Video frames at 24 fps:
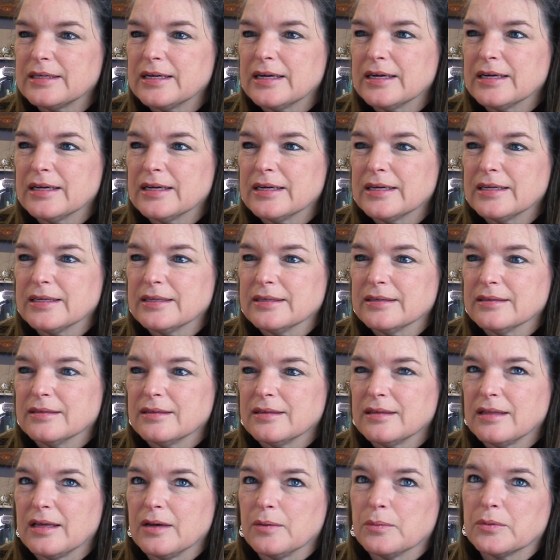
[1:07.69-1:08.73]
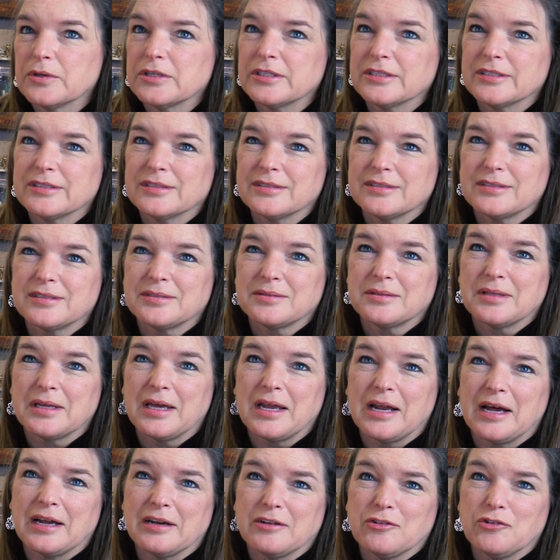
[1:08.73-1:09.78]
and they wouldn't. They
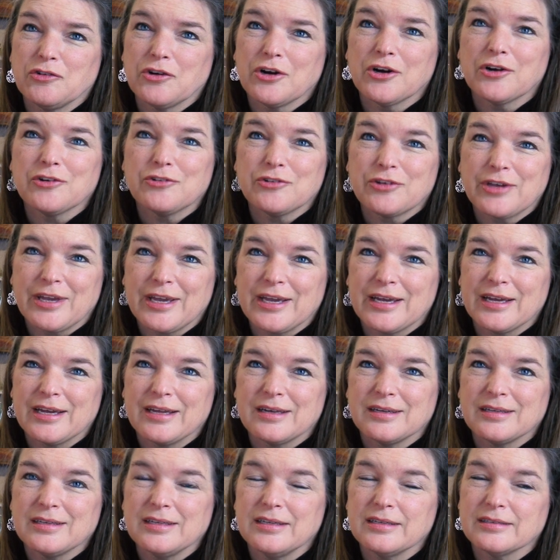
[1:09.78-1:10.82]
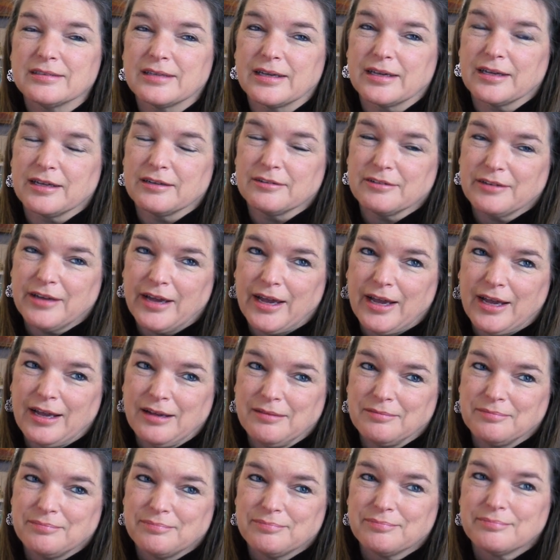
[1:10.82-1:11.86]
had to charge again. And he's like, okay,
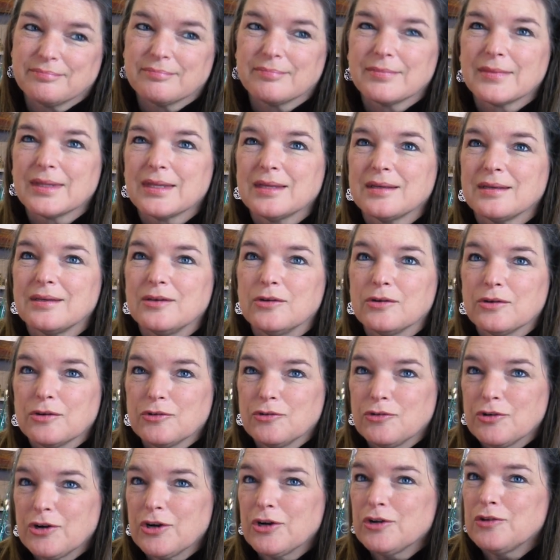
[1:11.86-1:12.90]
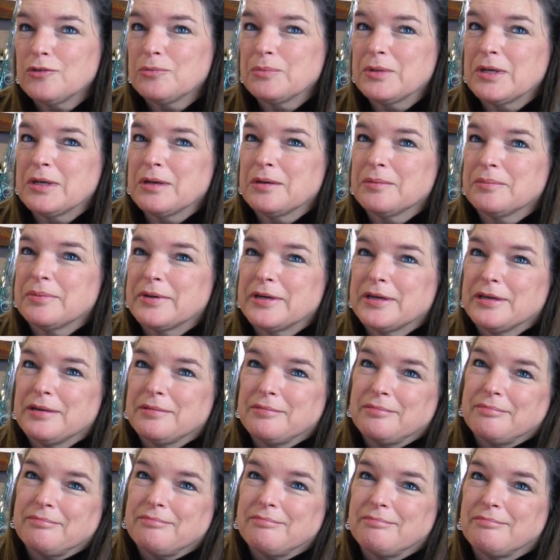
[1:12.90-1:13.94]
you can charge me, but
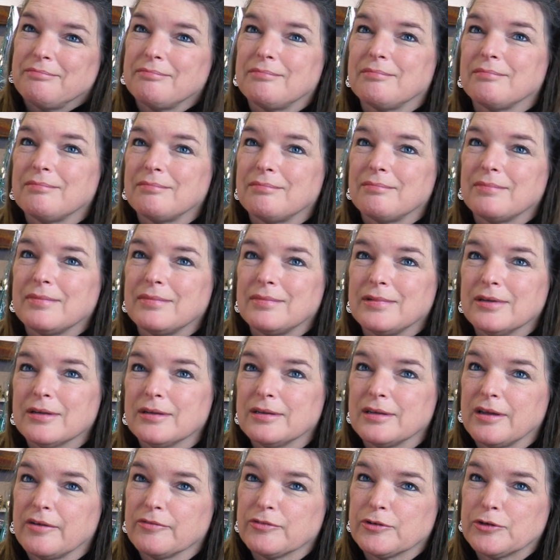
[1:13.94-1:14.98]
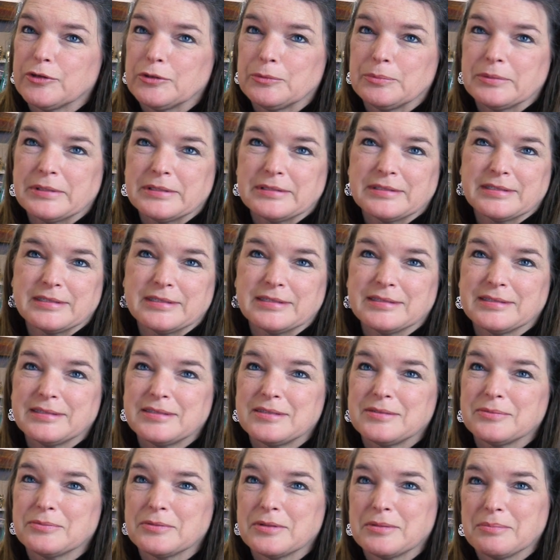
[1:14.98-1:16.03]
you'll never do
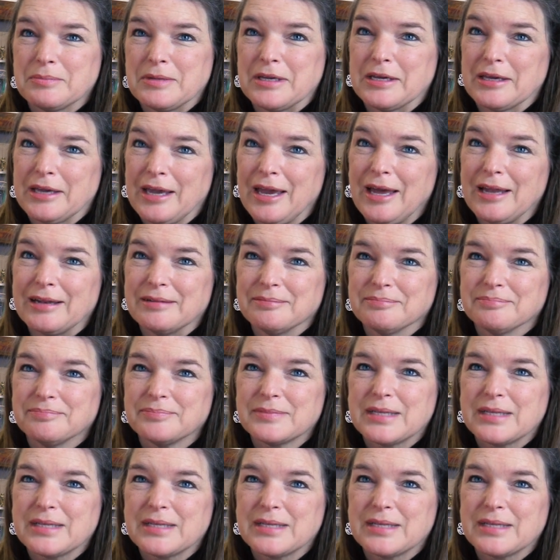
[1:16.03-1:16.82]
business with me again.